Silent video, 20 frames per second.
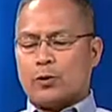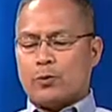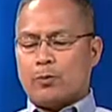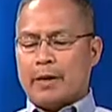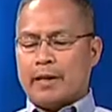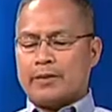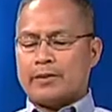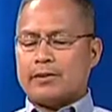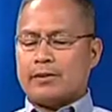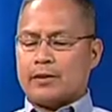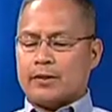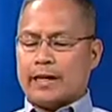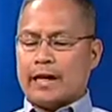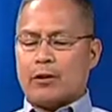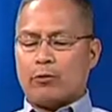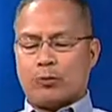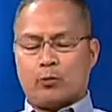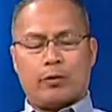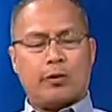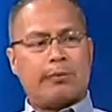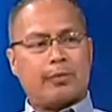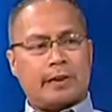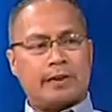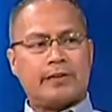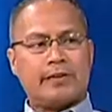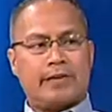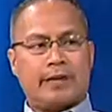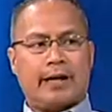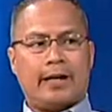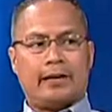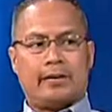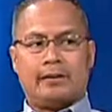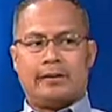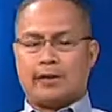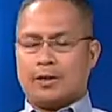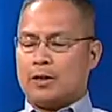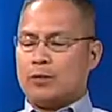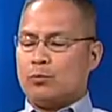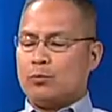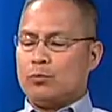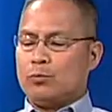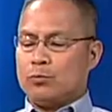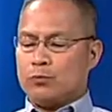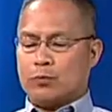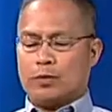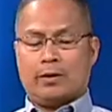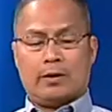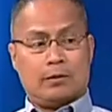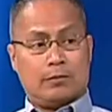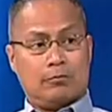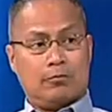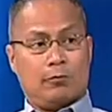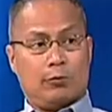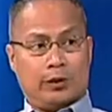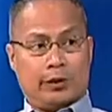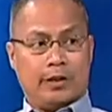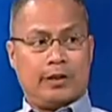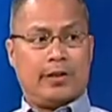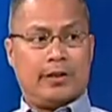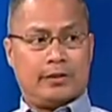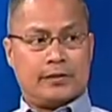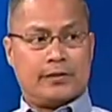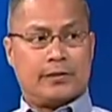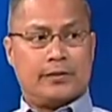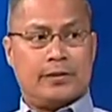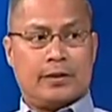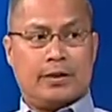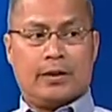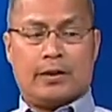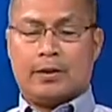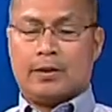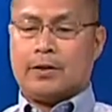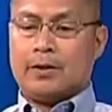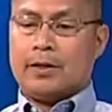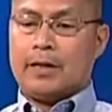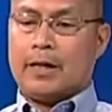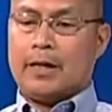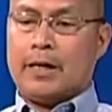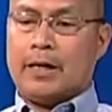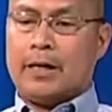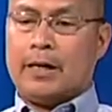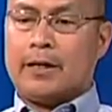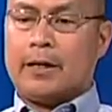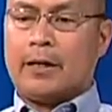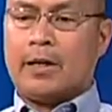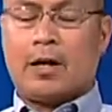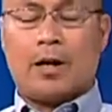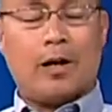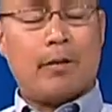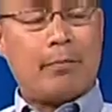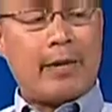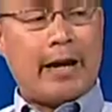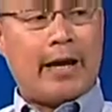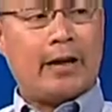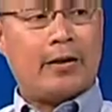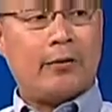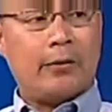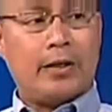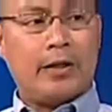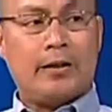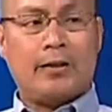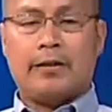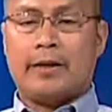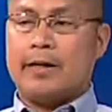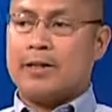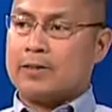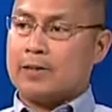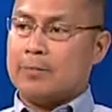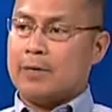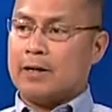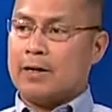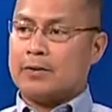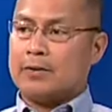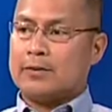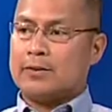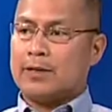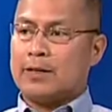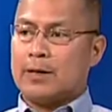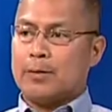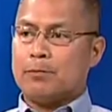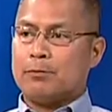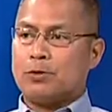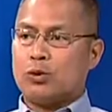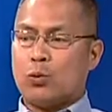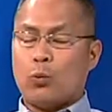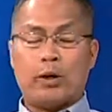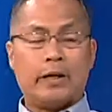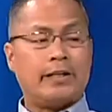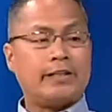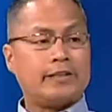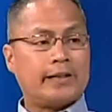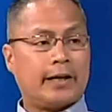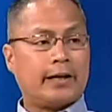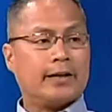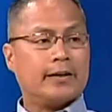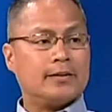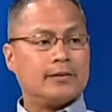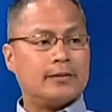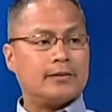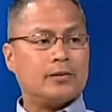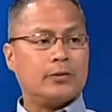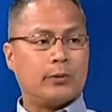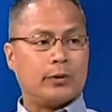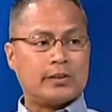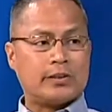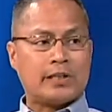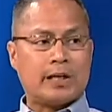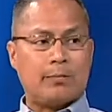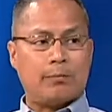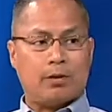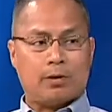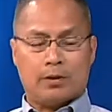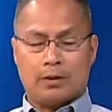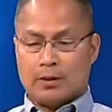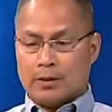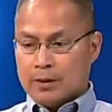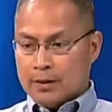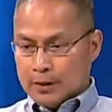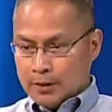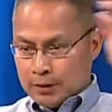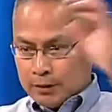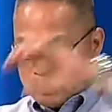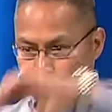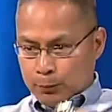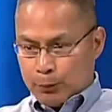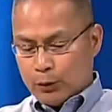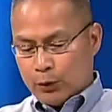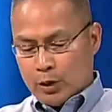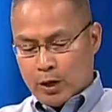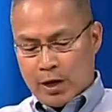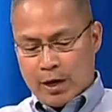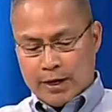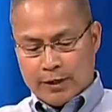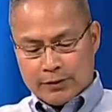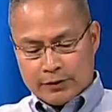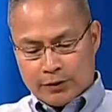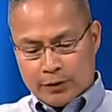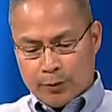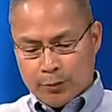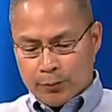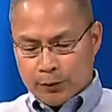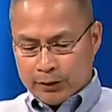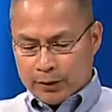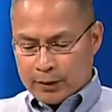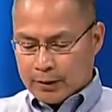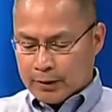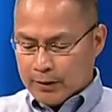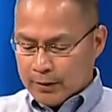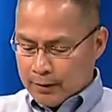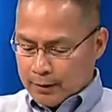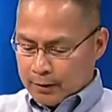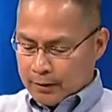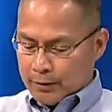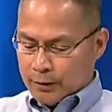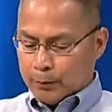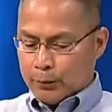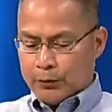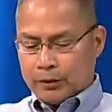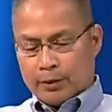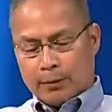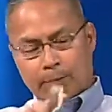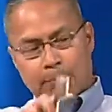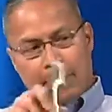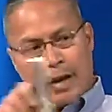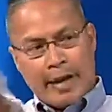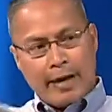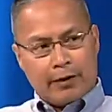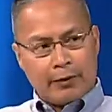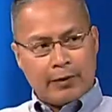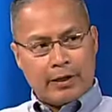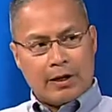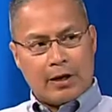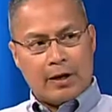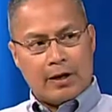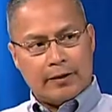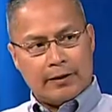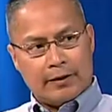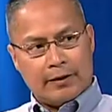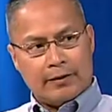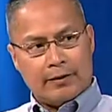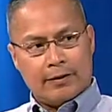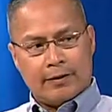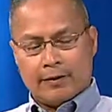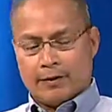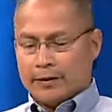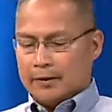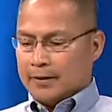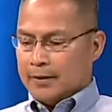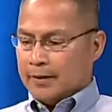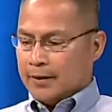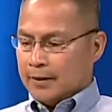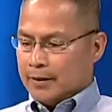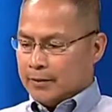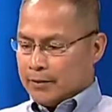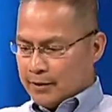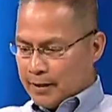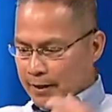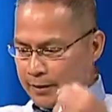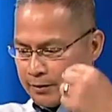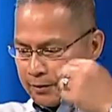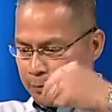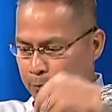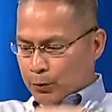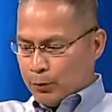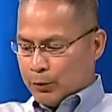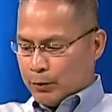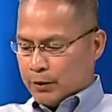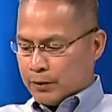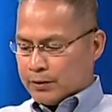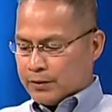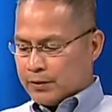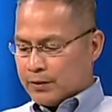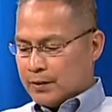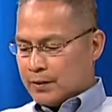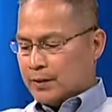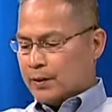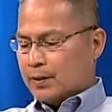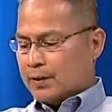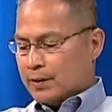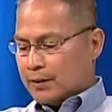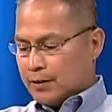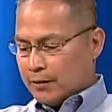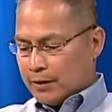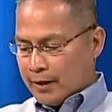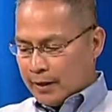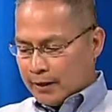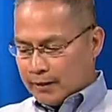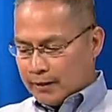basically I would replace that tub with this. Okay, and a car battery takes about 20 seconds to assemble, to put on. So you put the battery on there, and you got some hooks, and you got a